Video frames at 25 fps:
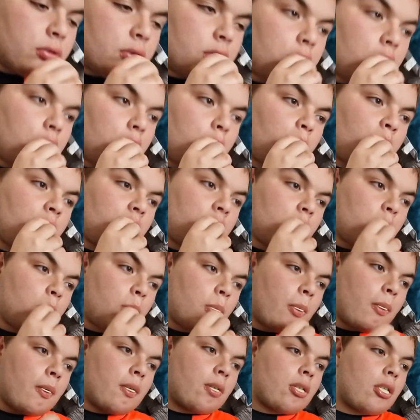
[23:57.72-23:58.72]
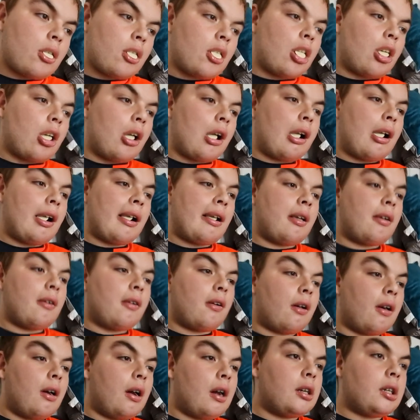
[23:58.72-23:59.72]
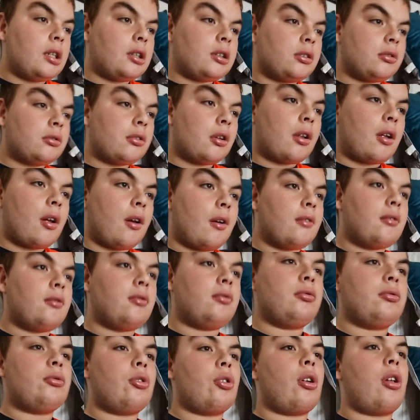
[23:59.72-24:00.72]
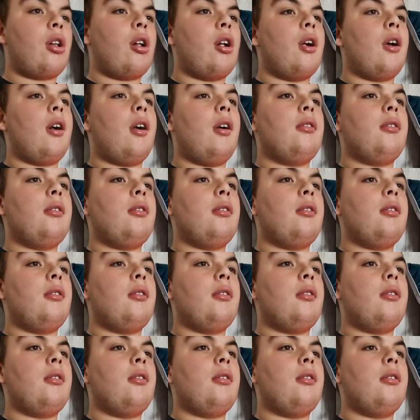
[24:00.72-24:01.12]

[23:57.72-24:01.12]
Chris, don't you, at the minute? Yeah, it's a good boy